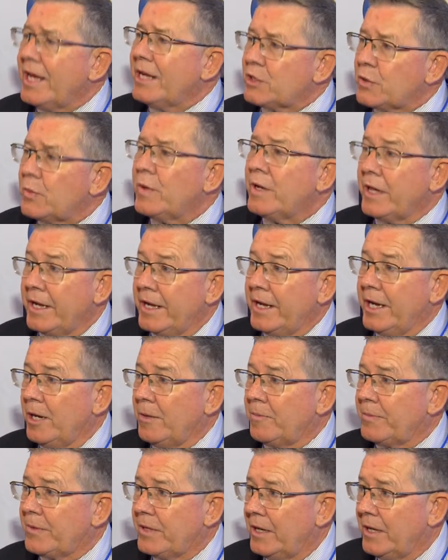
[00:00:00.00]
that's really
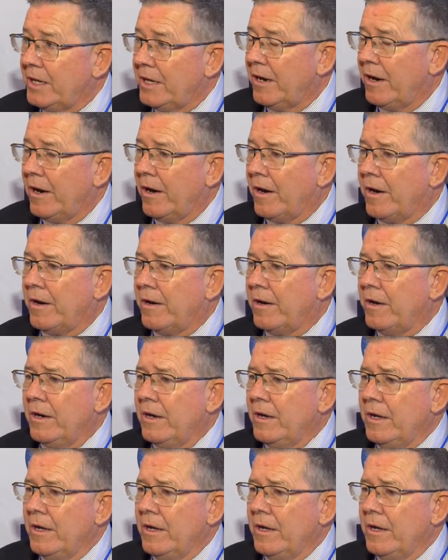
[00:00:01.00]
helped our